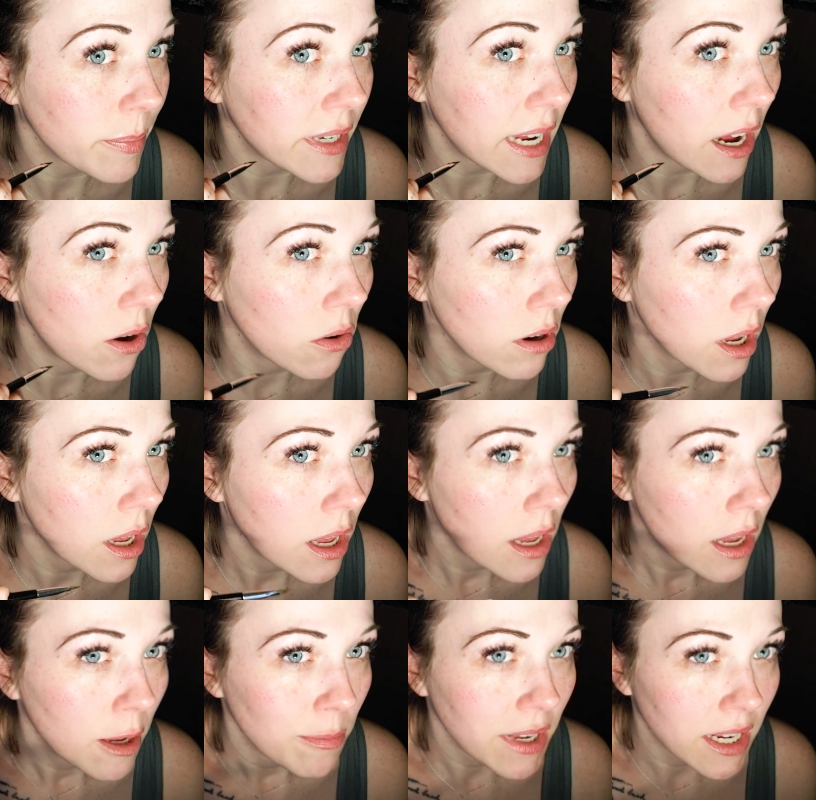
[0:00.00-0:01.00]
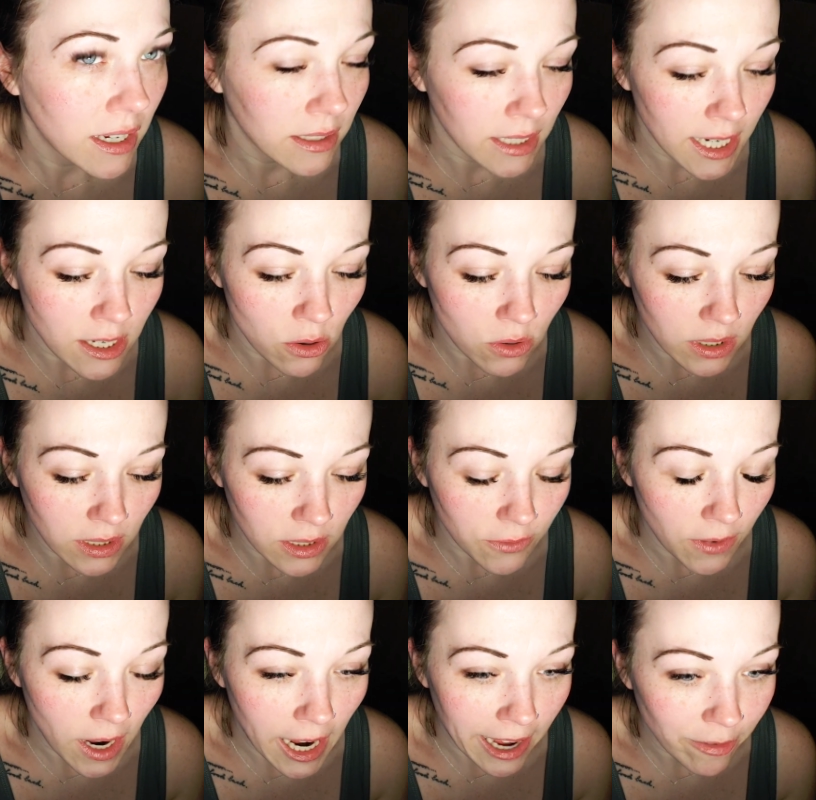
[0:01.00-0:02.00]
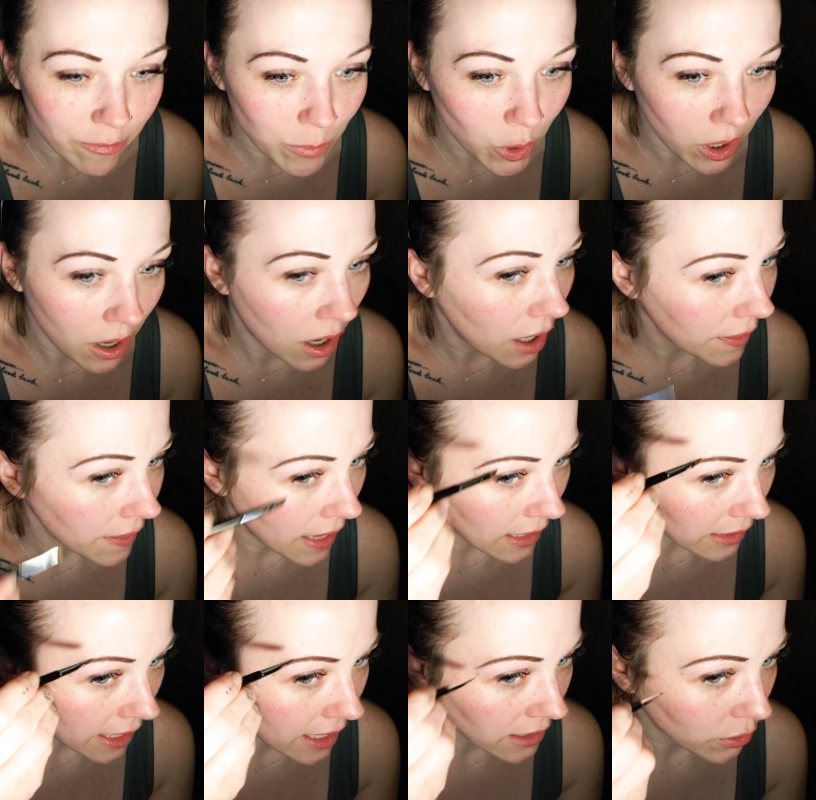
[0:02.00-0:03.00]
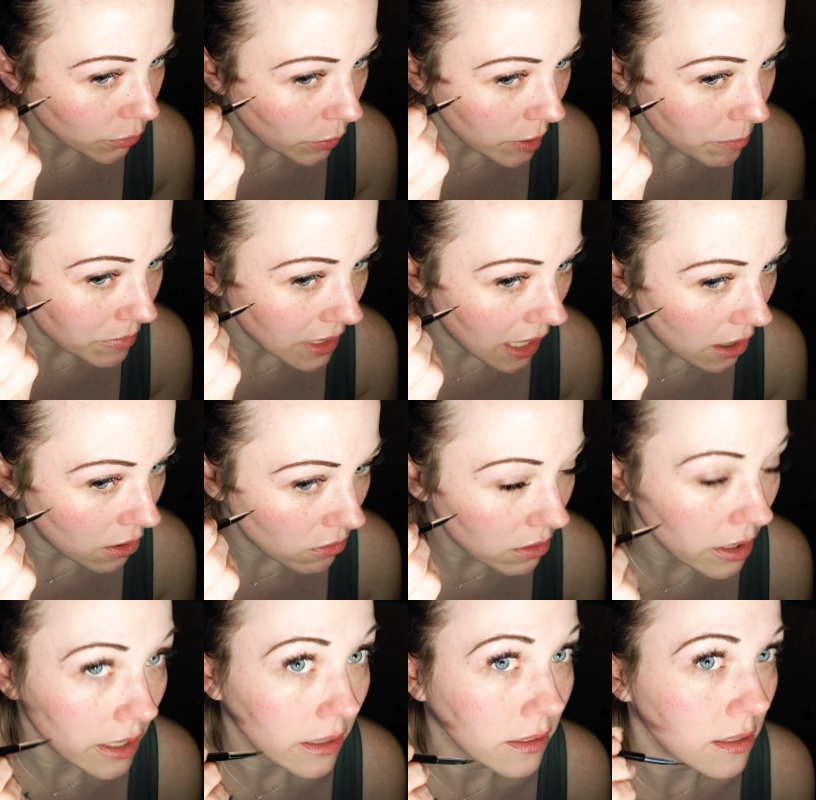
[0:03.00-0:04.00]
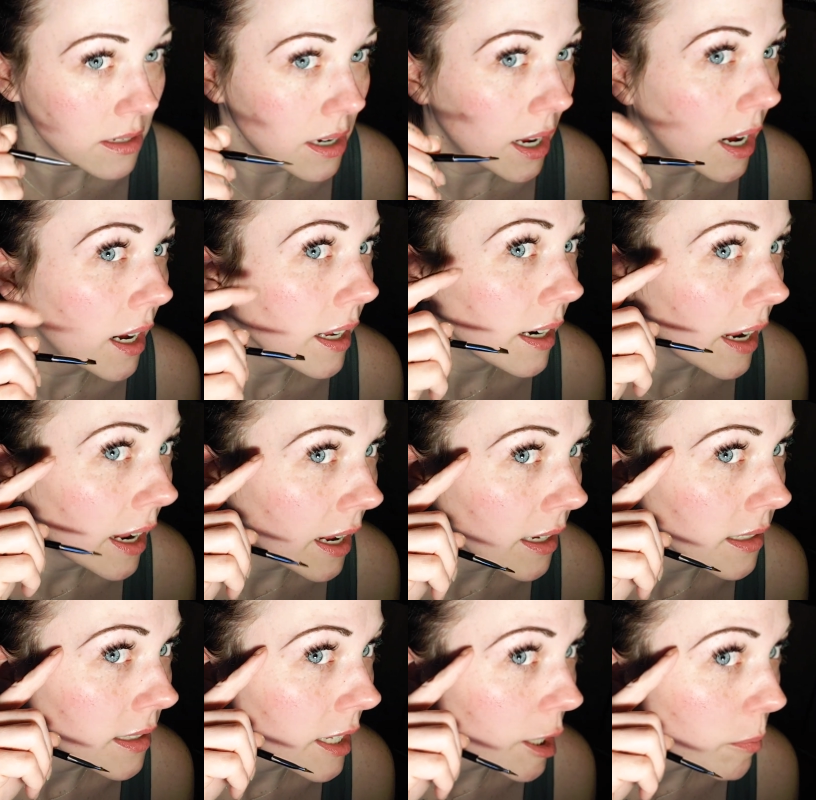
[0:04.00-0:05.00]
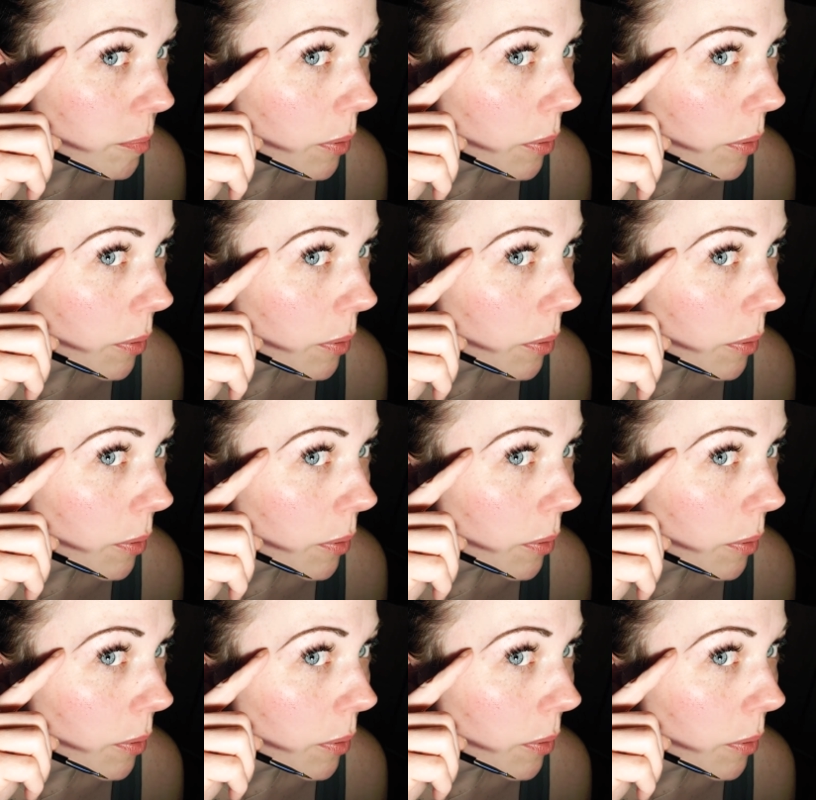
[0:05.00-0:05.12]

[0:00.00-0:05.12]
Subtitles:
down, because I notice if I have more on, that last swipe down is not as like